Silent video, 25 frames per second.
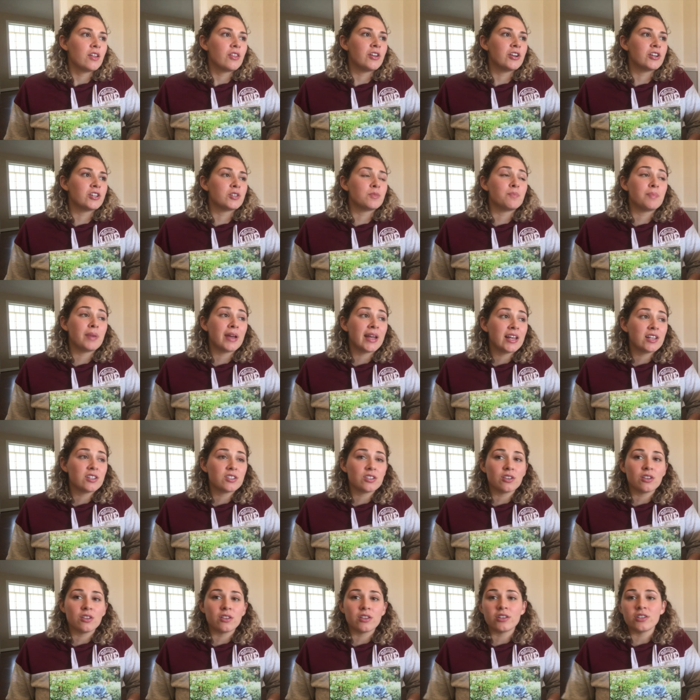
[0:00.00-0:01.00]
there's
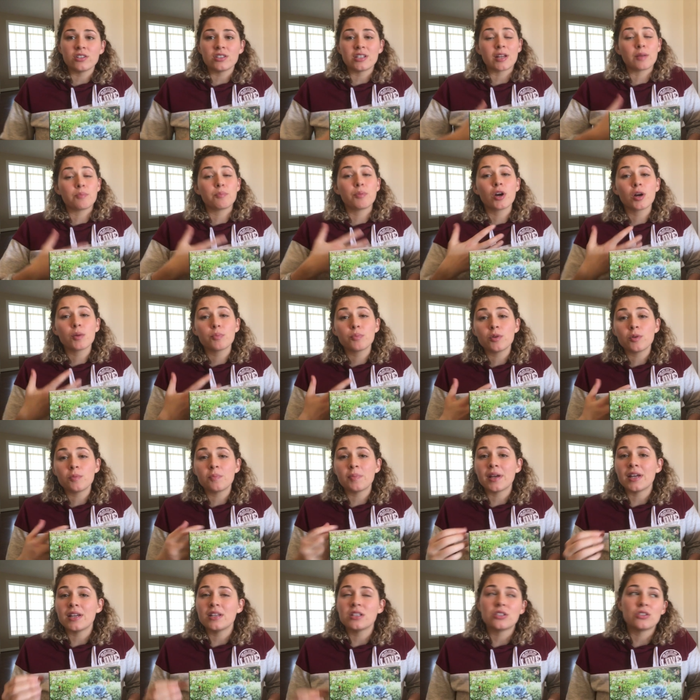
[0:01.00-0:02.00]
basil, there's like purple
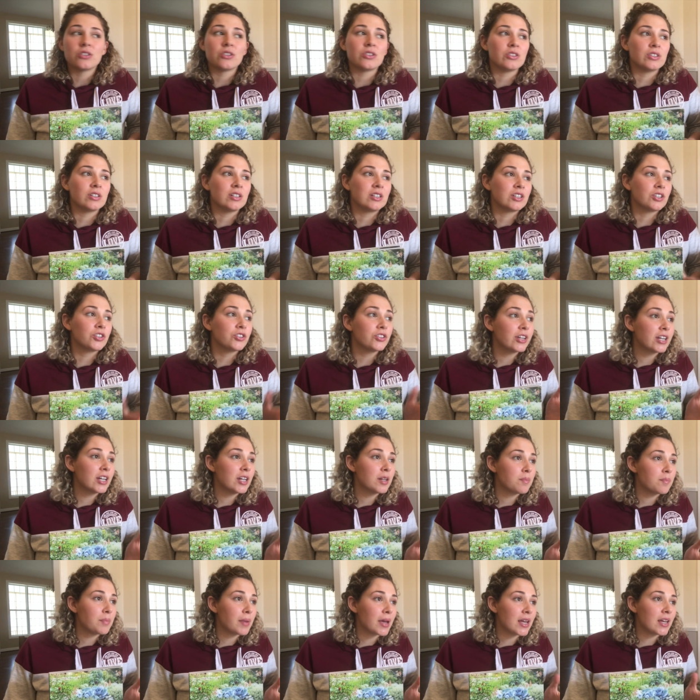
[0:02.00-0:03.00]
basil and
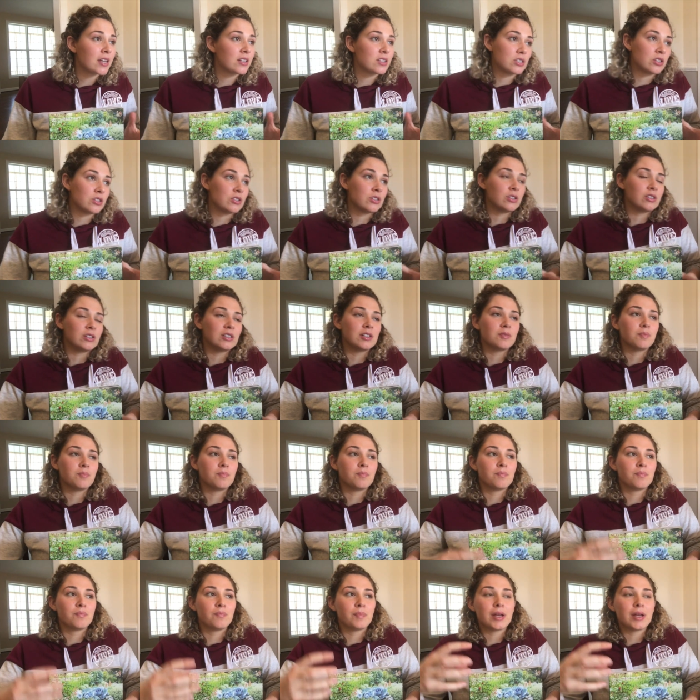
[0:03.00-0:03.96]
green basil and